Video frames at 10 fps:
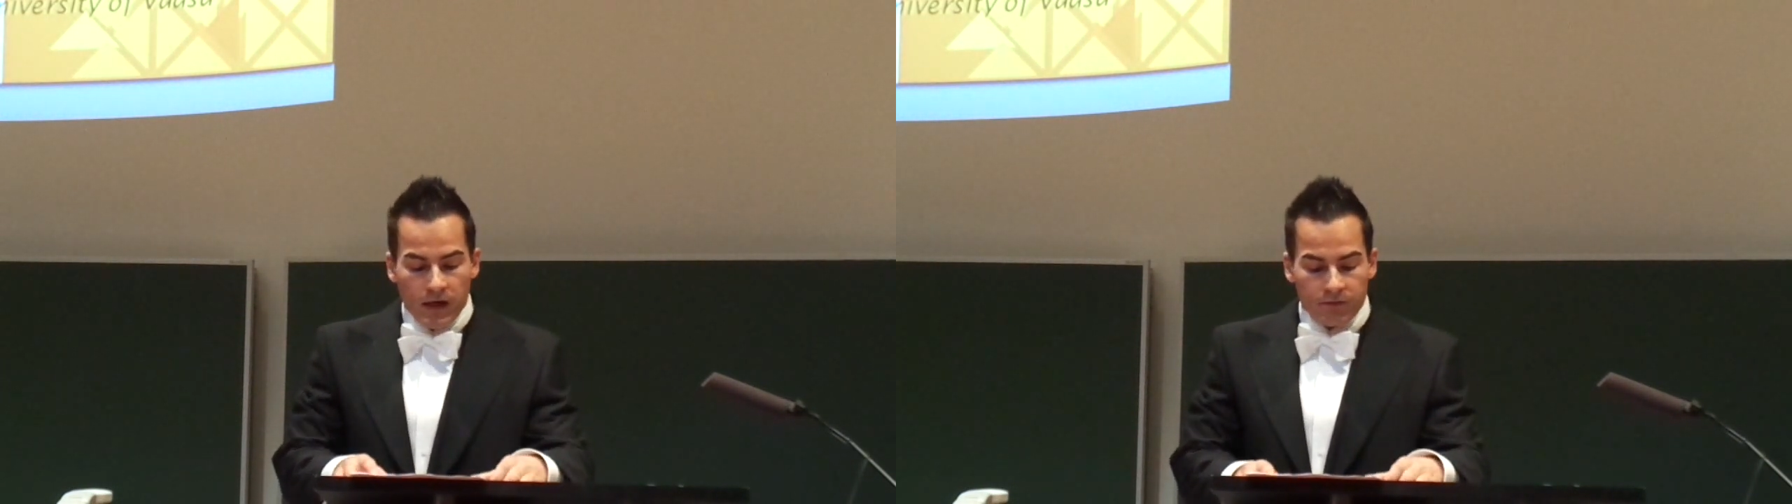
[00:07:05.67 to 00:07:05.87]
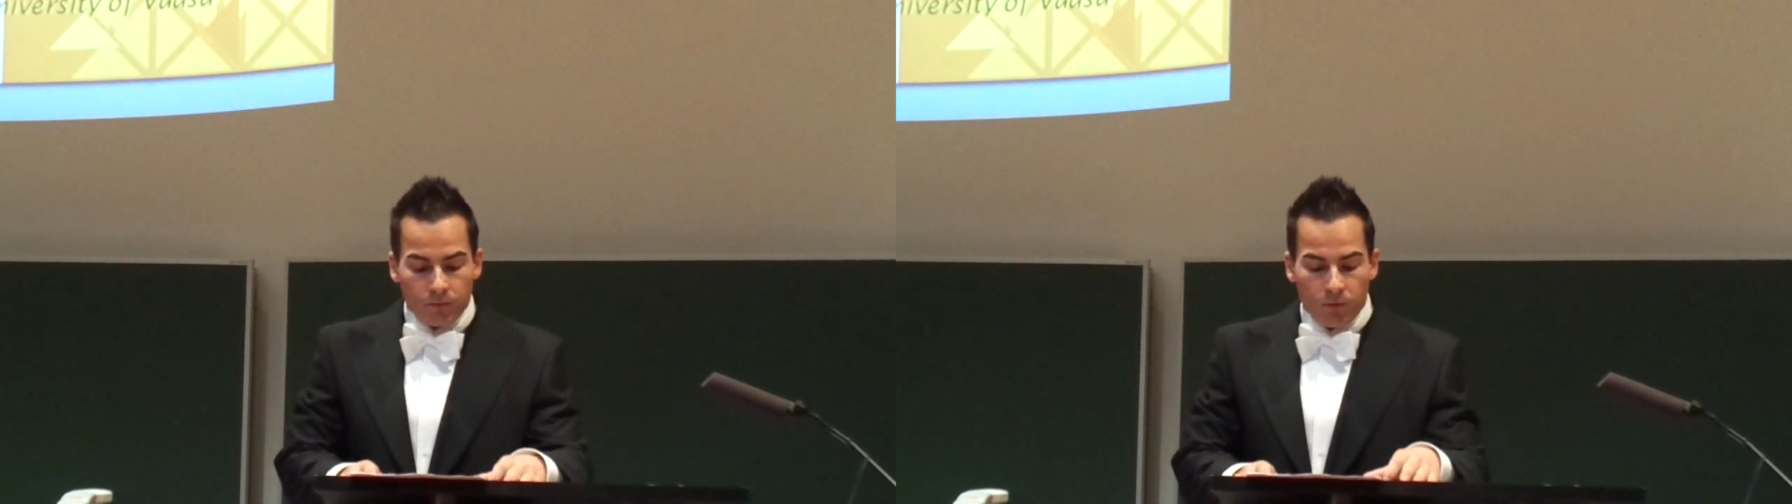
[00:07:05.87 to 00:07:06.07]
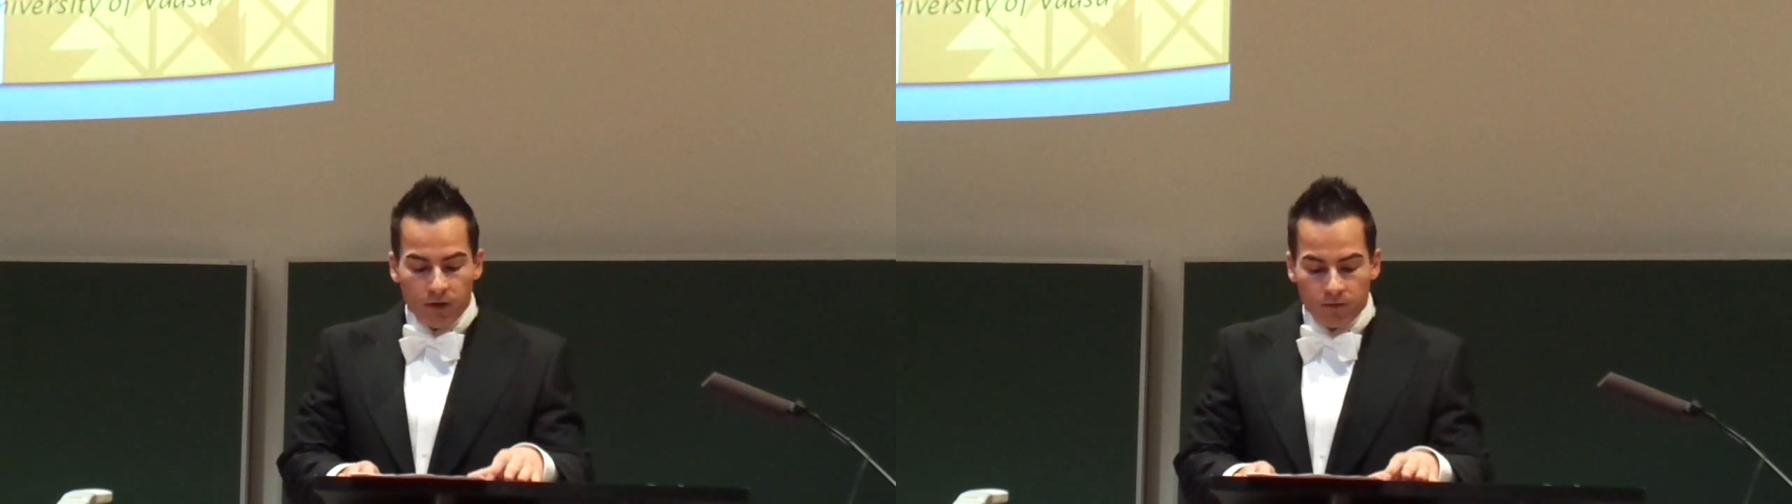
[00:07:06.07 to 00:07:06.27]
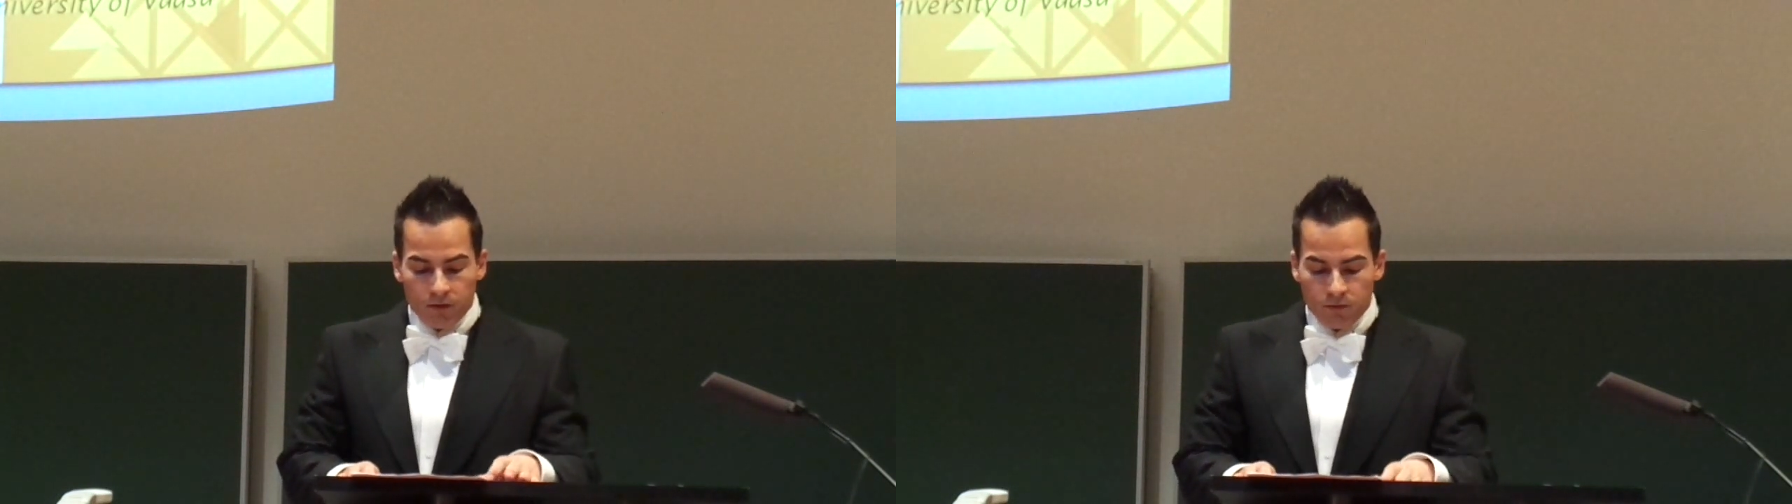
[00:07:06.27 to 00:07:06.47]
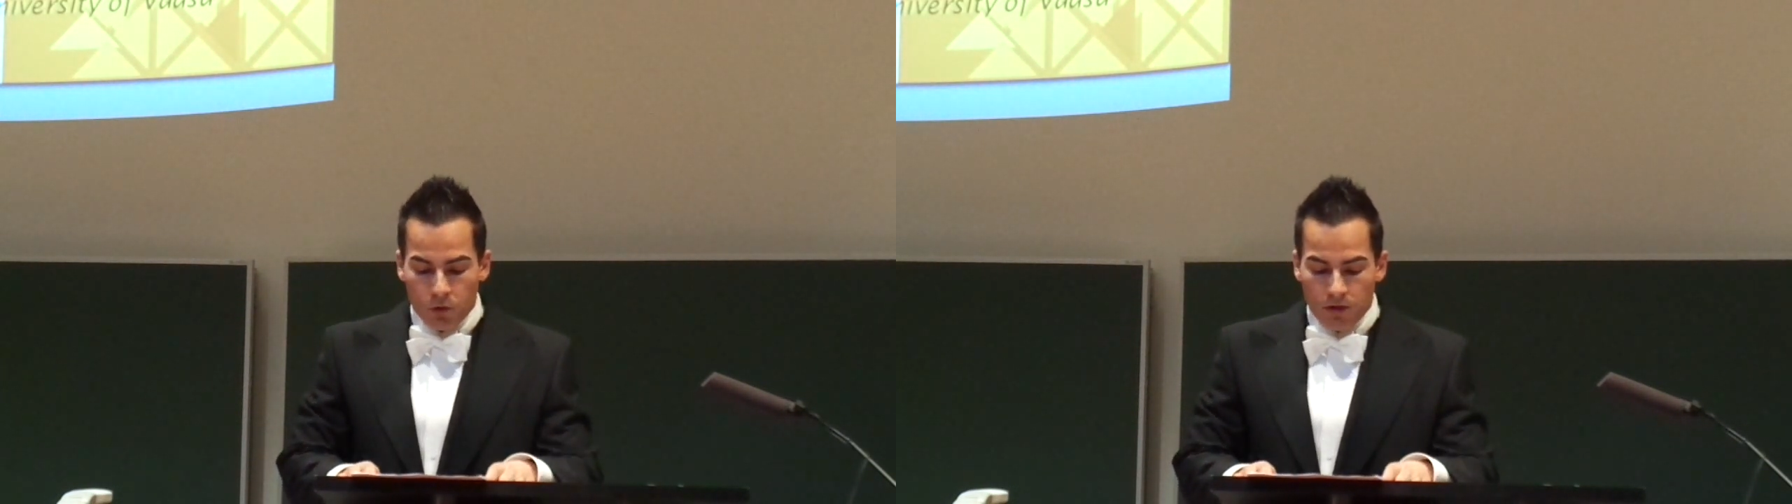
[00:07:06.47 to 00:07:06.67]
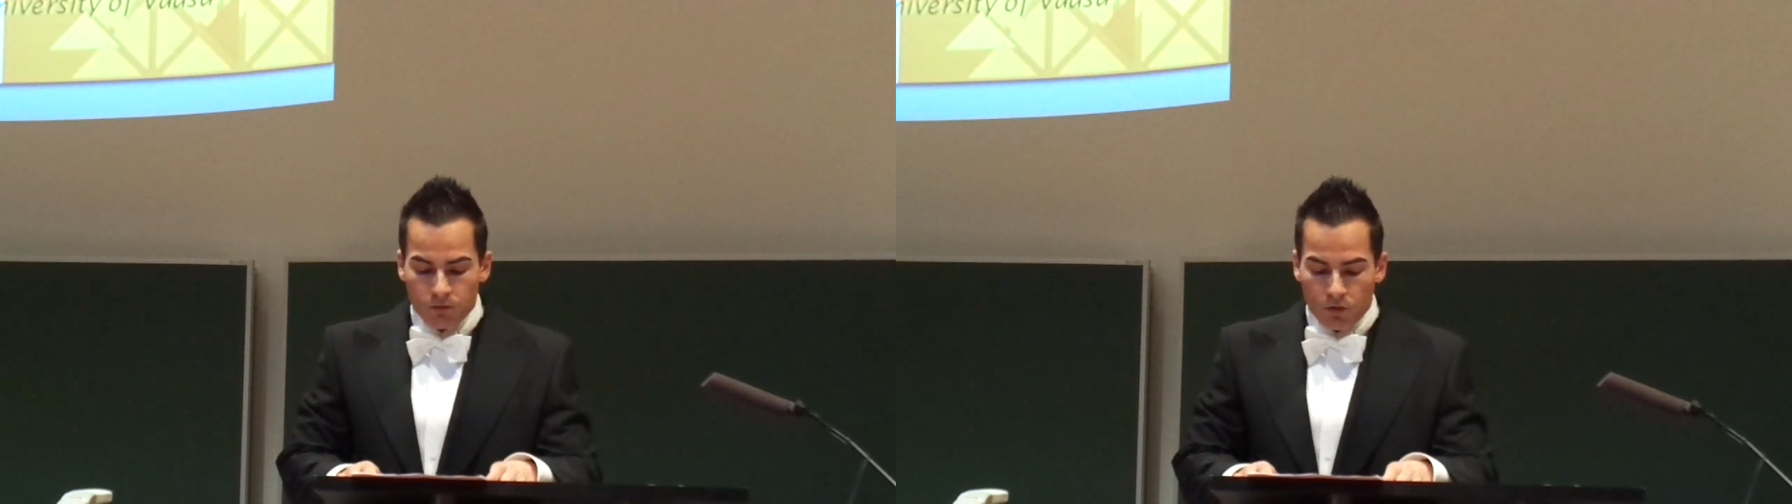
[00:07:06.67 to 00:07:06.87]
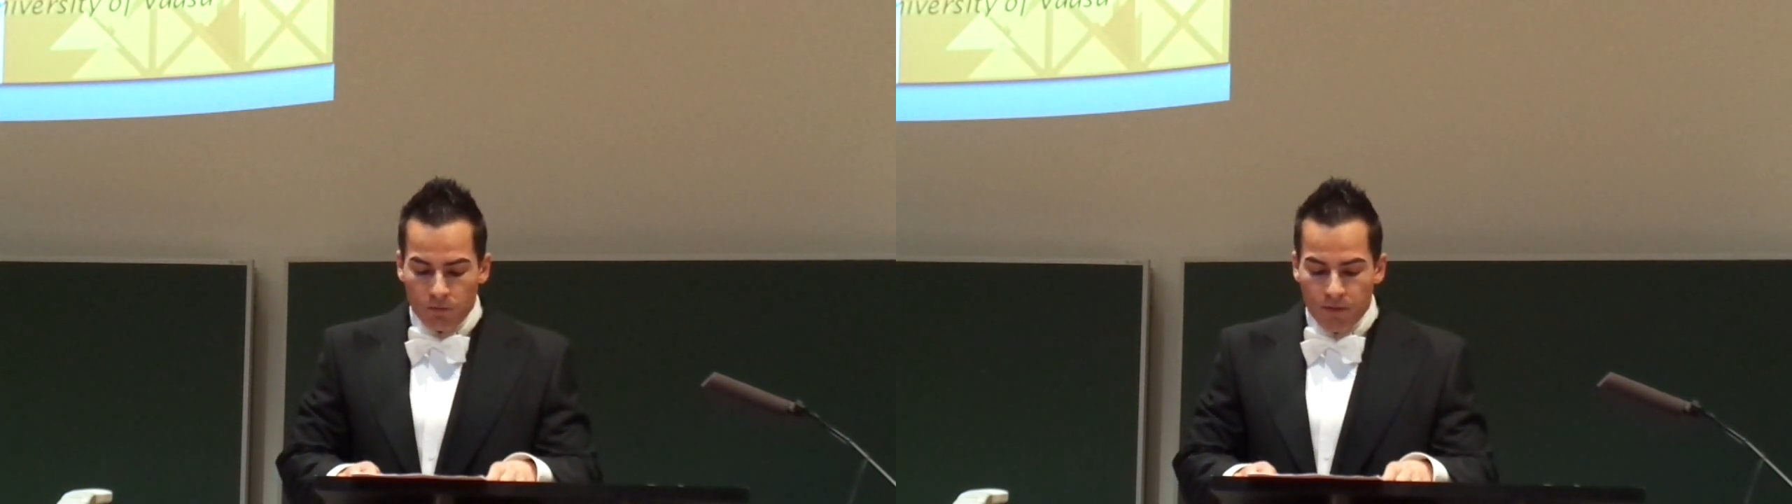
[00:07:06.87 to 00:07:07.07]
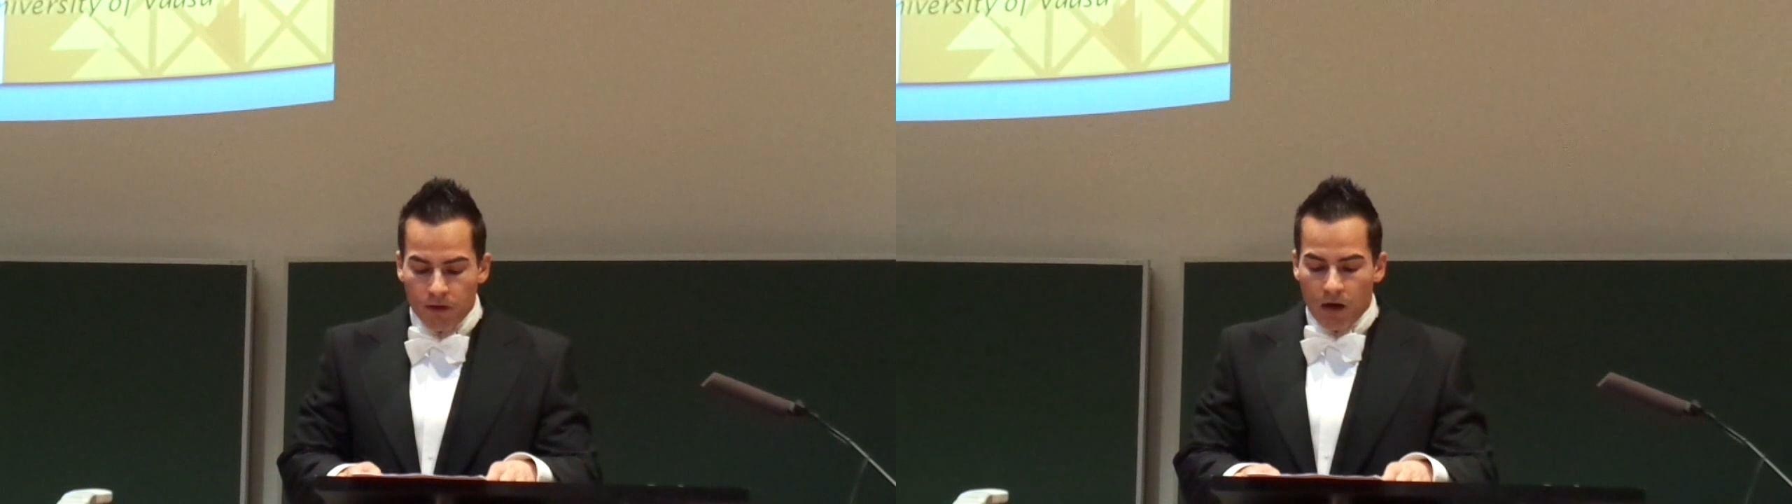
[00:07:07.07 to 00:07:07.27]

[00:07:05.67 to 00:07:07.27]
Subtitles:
asset pricing literature documented